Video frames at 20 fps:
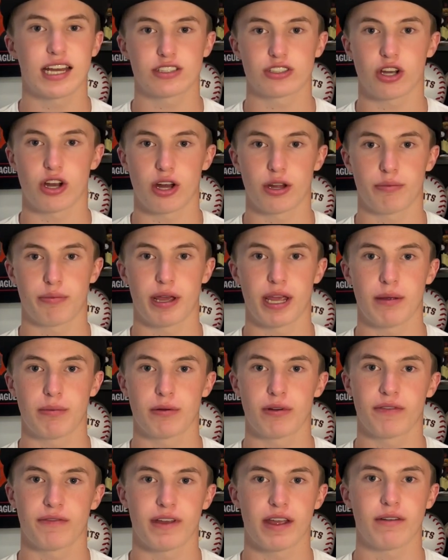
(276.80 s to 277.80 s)
on
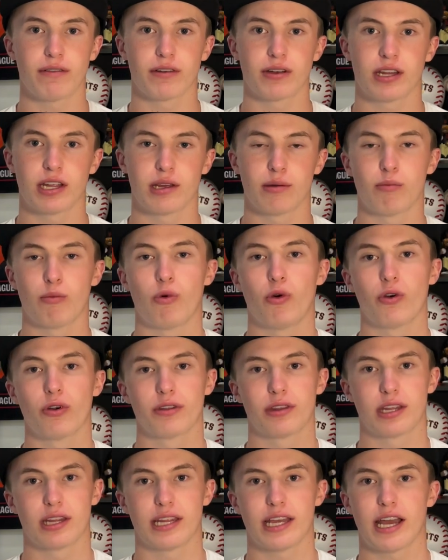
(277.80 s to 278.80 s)
paper favored him more
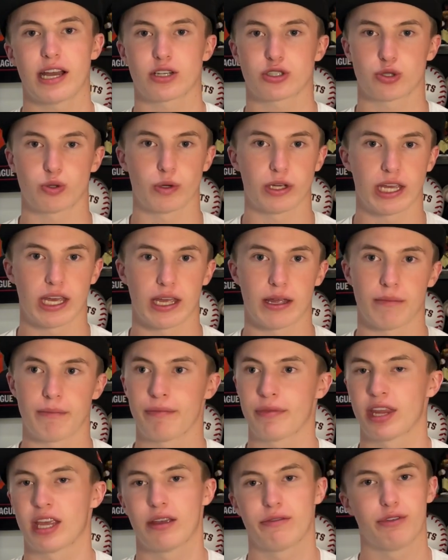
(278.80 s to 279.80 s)
than the actual game.
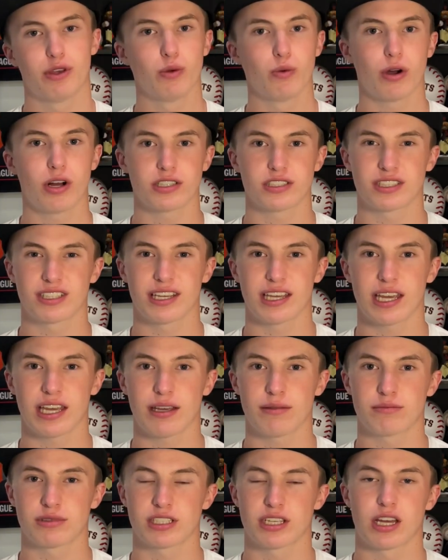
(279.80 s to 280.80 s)
If you watch the
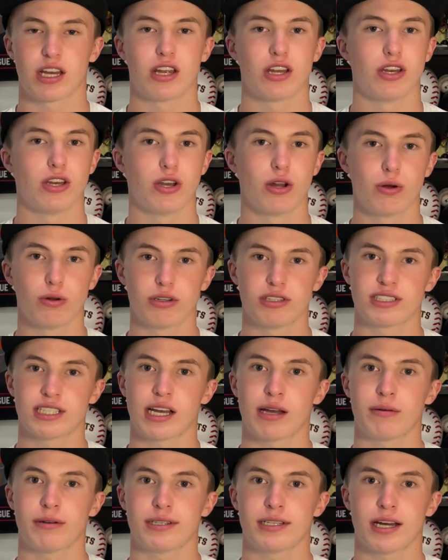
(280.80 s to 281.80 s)
games, notice
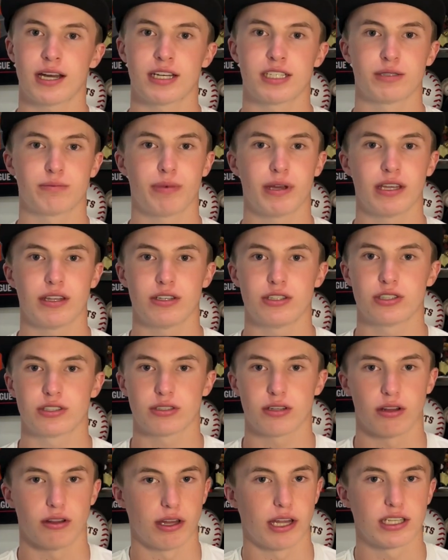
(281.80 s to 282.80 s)
how many times Bailey
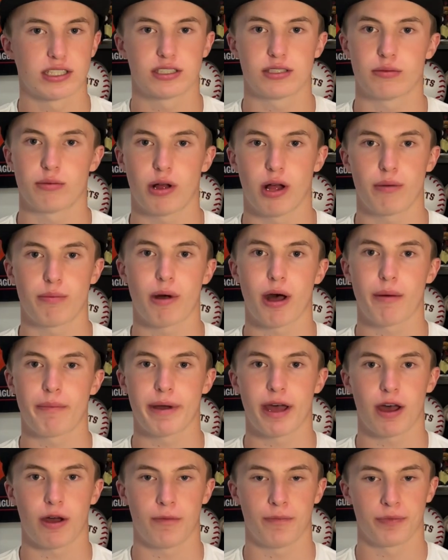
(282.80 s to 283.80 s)
just lets the ball pop
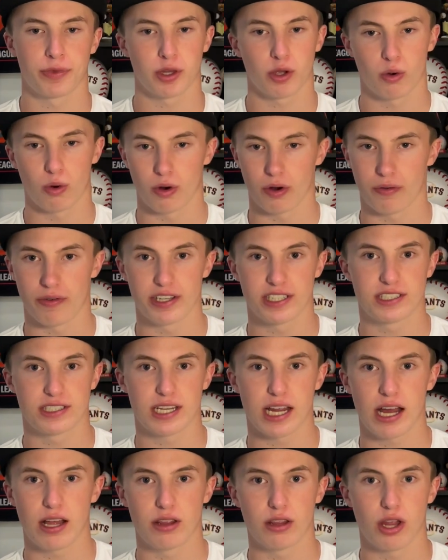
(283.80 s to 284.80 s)
out. Or if it's
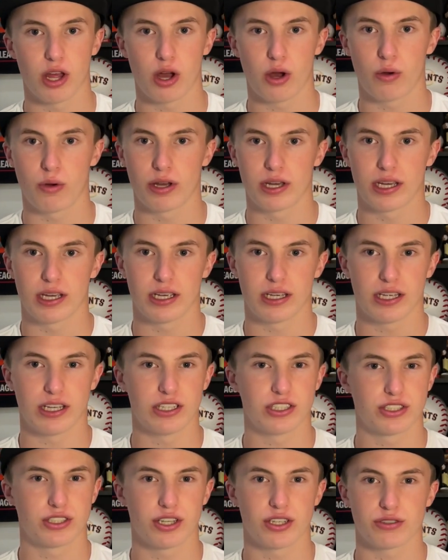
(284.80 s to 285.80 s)
down low, he
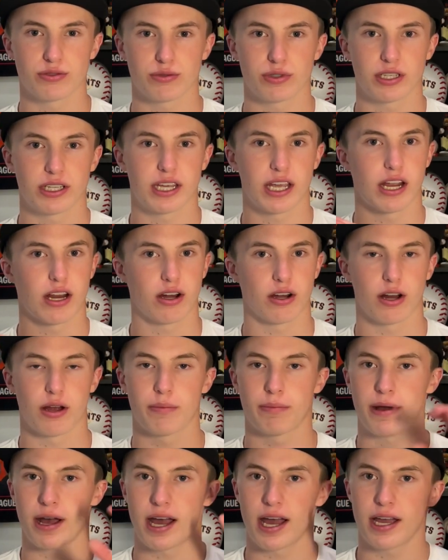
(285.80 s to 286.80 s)
just doesn't really care.
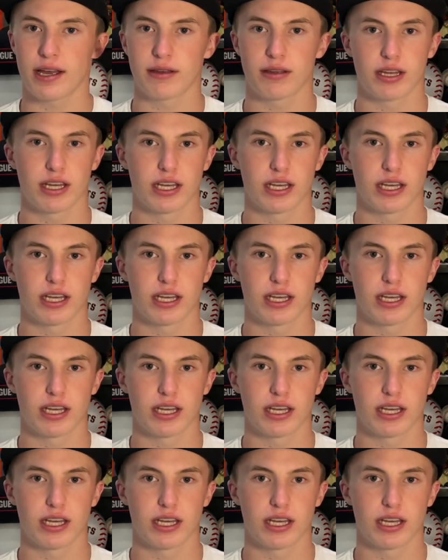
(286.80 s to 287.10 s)
Up high,